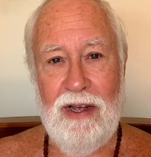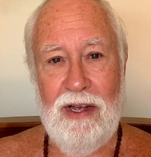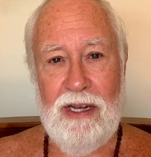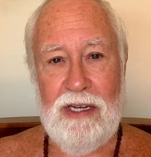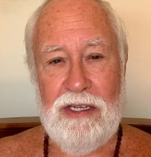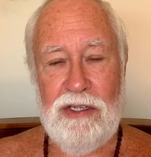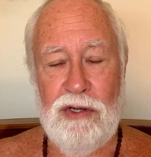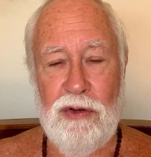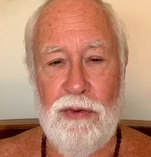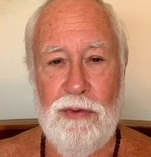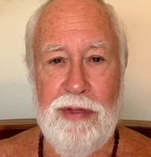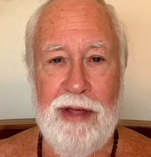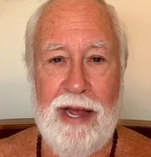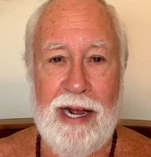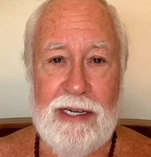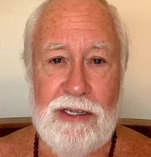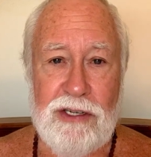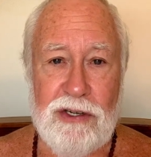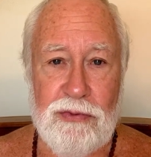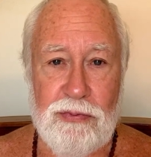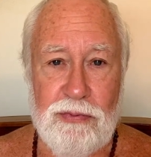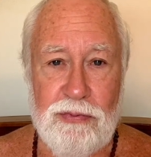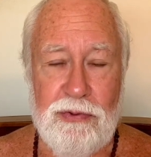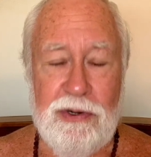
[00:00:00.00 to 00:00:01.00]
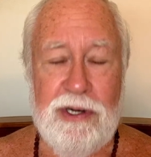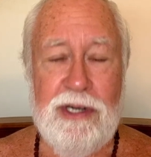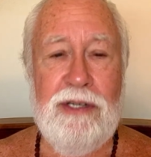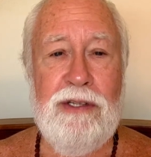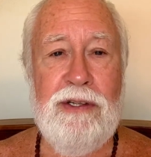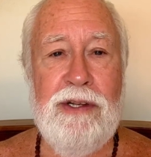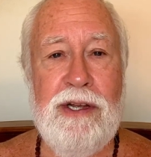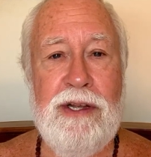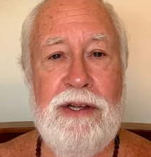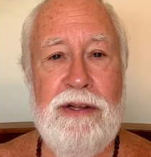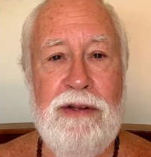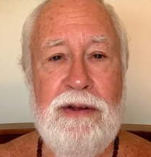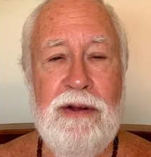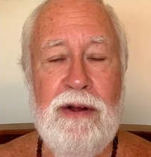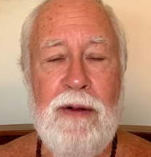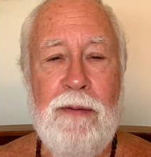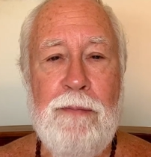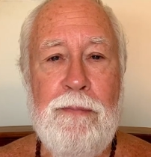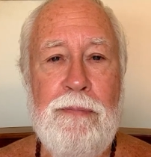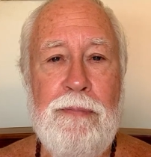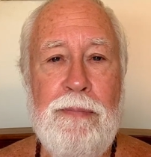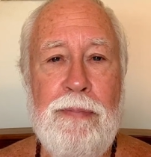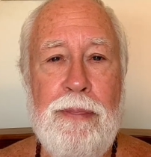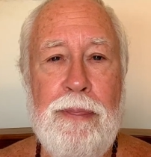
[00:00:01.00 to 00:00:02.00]
So that's really
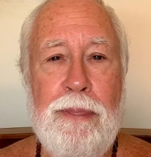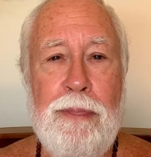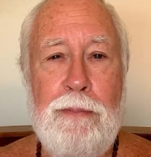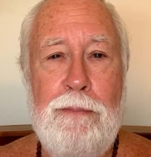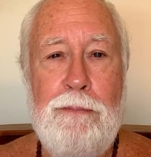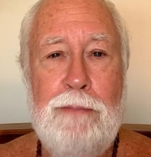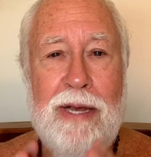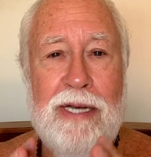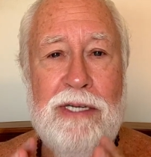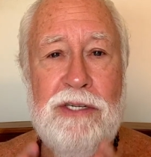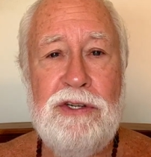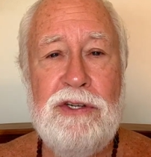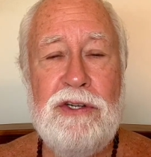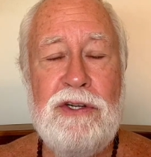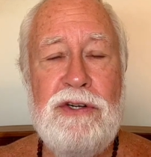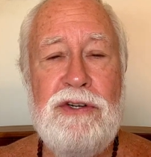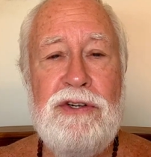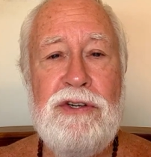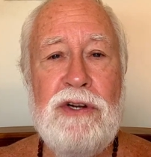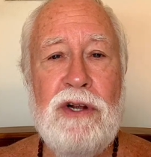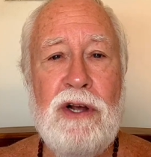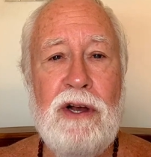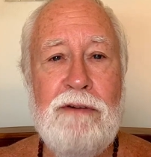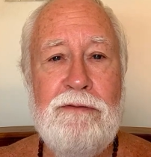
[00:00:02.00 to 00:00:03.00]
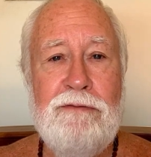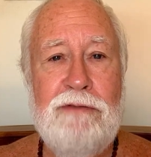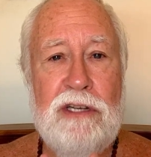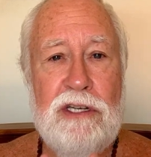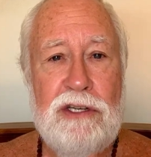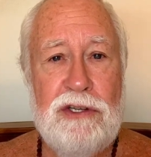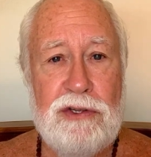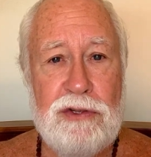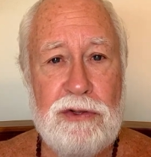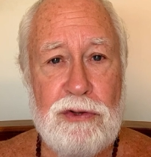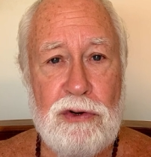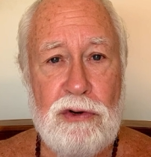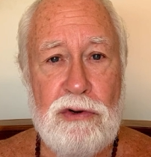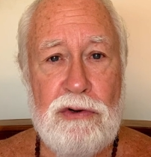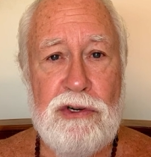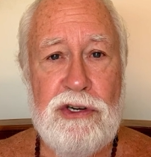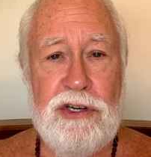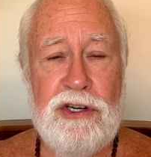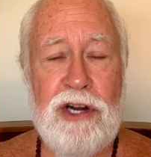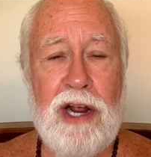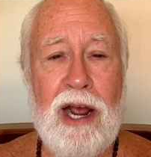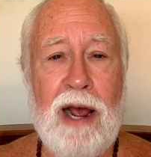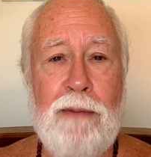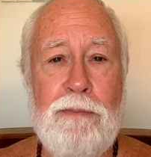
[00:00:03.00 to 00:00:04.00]
the message of this third
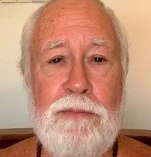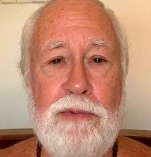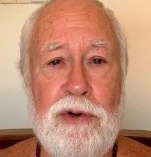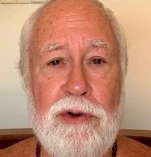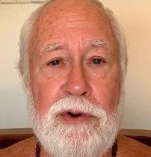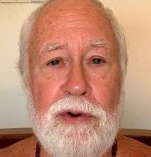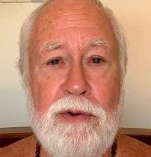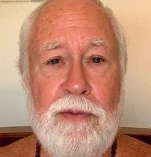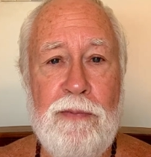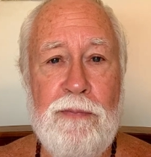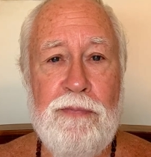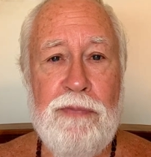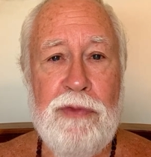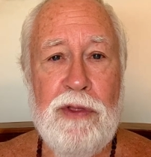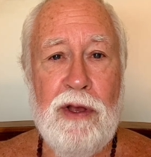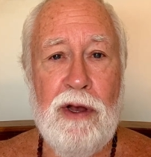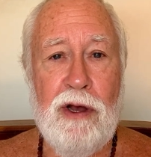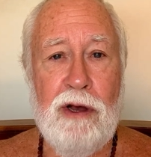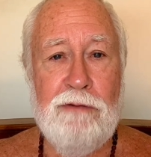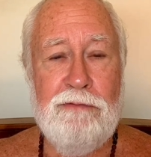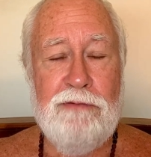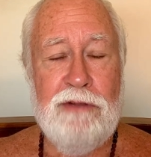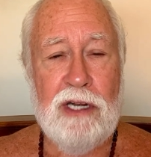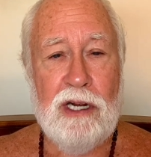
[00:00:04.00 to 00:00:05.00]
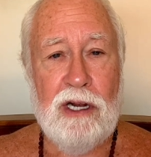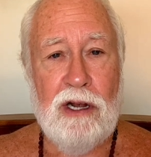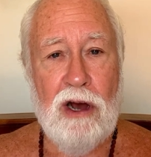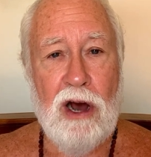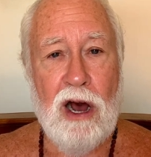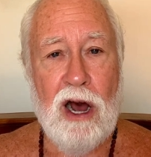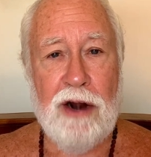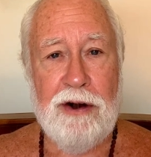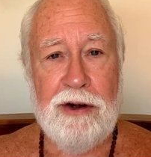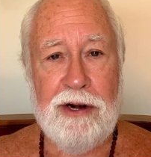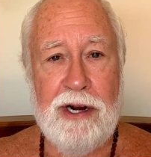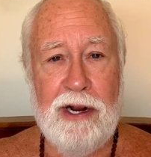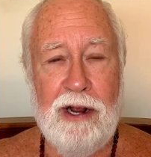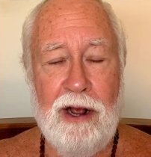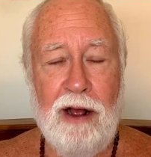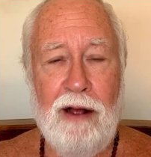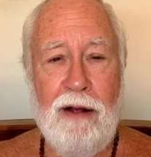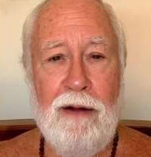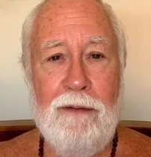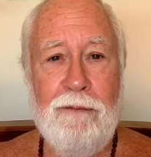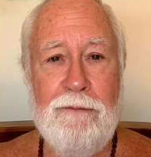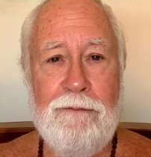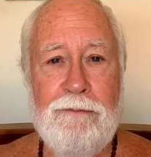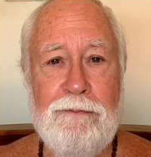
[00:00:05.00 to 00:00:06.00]
chapter of the
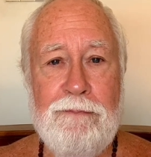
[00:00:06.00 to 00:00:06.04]
Karika.